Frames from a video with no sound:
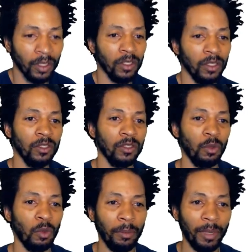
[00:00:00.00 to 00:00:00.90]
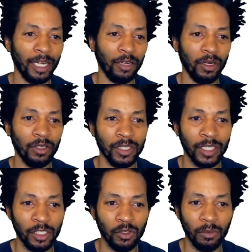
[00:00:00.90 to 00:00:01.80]
So white background is not
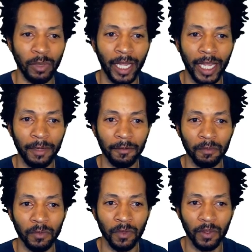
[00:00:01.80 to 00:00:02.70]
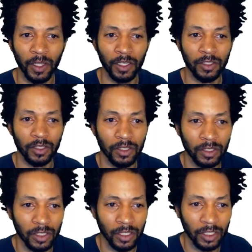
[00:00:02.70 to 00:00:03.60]
too bad. As you can
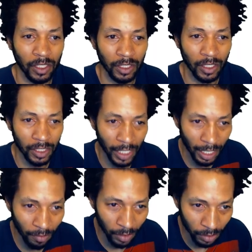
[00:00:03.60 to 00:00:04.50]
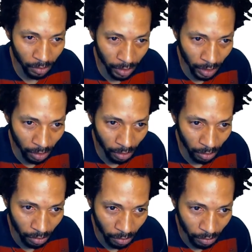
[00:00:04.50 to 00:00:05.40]
see, it does have a little dither,
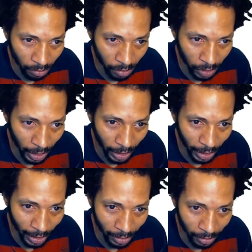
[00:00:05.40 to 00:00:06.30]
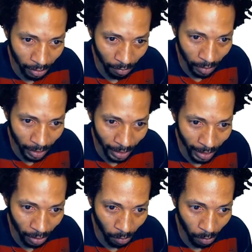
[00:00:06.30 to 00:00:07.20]
shaking and stuff like that
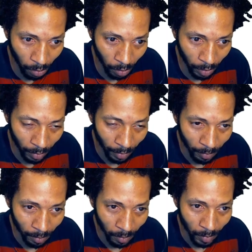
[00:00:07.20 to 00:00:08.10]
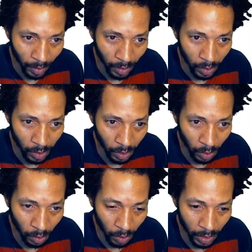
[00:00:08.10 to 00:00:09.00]
going on. So
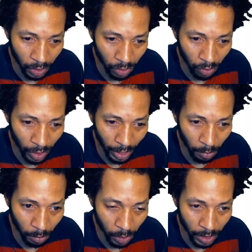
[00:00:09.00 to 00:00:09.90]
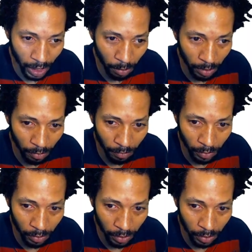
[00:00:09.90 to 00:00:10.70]
let's try it one more time with the filter